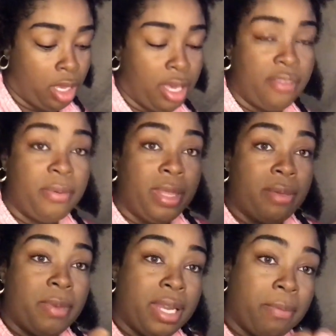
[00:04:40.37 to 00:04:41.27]
Gives me
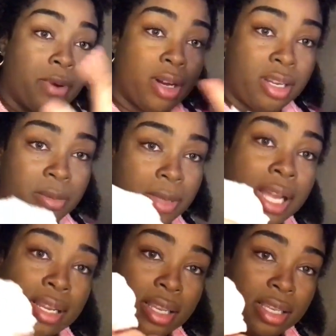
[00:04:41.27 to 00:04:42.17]
the money balled up
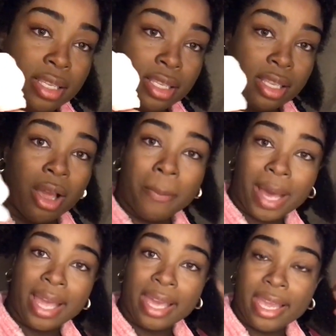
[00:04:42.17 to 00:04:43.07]
like this in
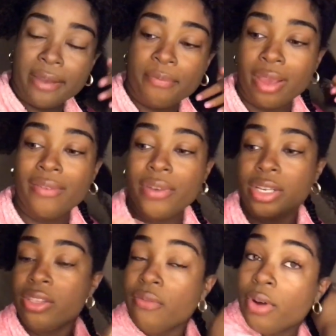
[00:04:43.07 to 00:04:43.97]
my hand.
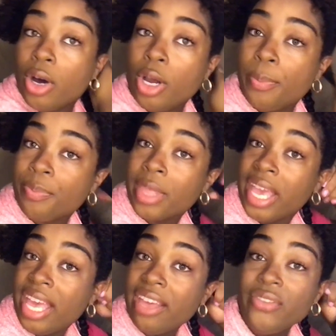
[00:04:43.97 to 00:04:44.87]
First of all,
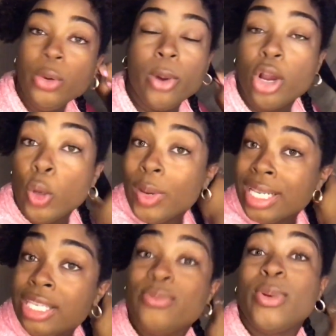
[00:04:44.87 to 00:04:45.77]
if you are
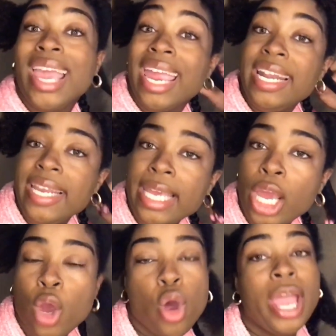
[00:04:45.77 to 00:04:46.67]
going to
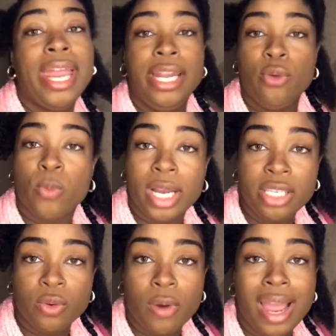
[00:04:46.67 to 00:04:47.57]
any
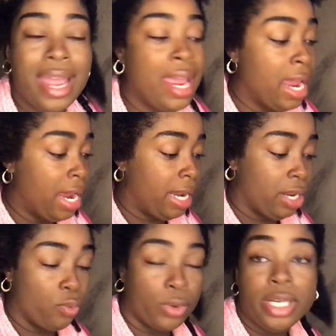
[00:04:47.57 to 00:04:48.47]
restaurant,
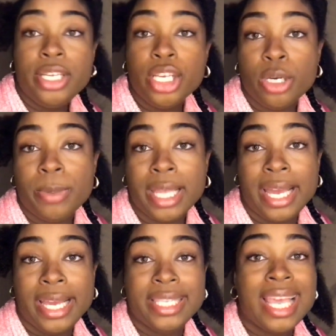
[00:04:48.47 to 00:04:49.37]
any retail
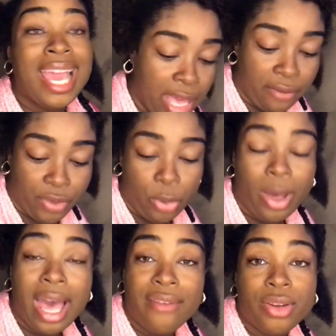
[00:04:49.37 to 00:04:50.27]
place, if you
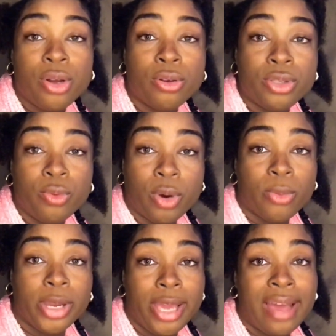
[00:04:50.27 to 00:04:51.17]
have to go somewhere
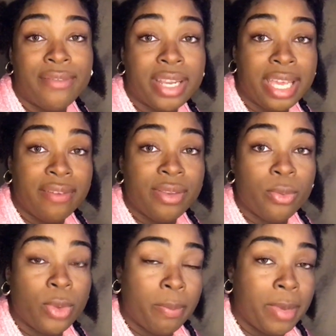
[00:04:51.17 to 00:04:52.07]
where you have to give
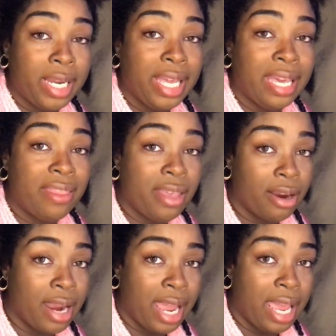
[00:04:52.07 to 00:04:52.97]
someone money in
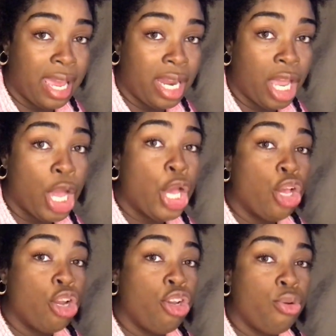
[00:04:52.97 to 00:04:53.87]
their hand,
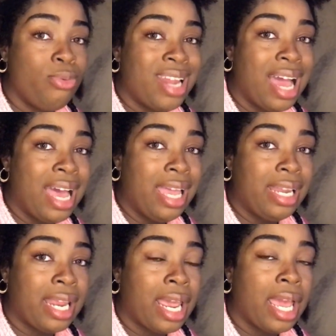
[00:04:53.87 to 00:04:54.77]
do
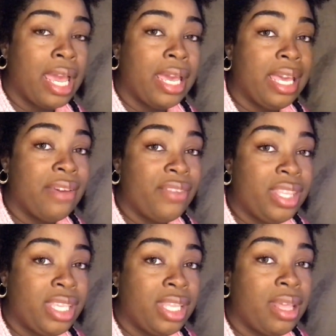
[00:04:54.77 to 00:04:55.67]
not give it
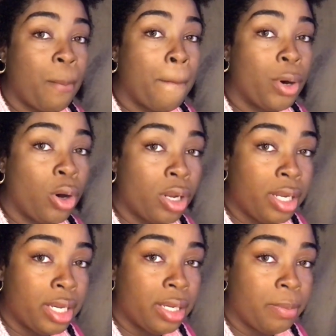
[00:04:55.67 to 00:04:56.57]
to them
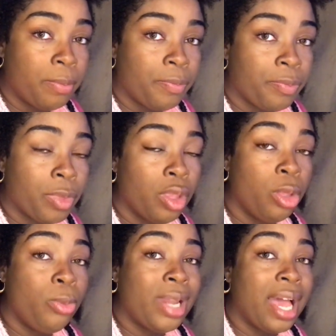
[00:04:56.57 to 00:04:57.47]
balled up.
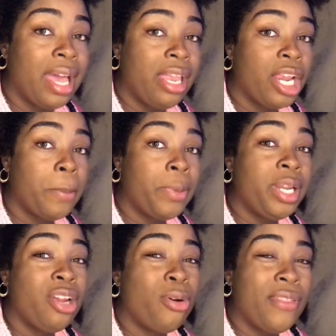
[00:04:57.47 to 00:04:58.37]
Do not
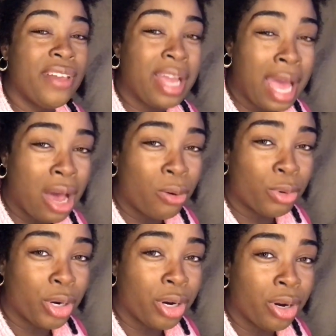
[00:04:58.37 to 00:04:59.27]
put it on the
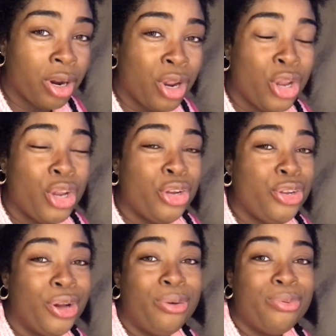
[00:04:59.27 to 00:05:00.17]
counter.
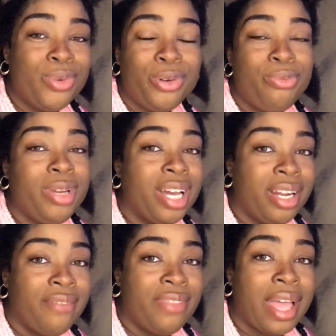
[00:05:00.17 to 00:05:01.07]
Don't do
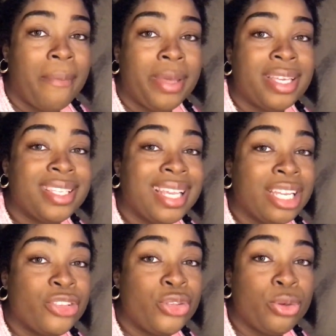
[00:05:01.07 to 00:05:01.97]
none of that, because that
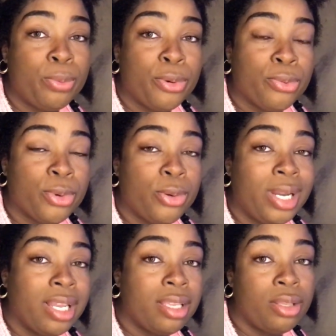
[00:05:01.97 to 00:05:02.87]
is super rude
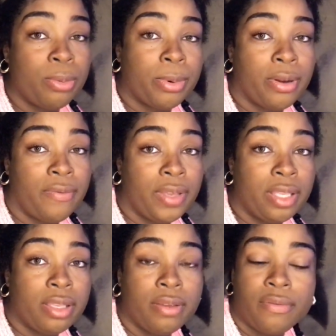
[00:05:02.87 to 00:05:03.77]
and it's super
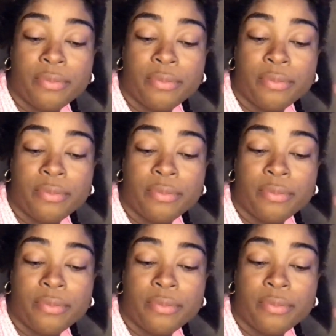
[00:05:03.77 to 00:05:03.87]
offensive.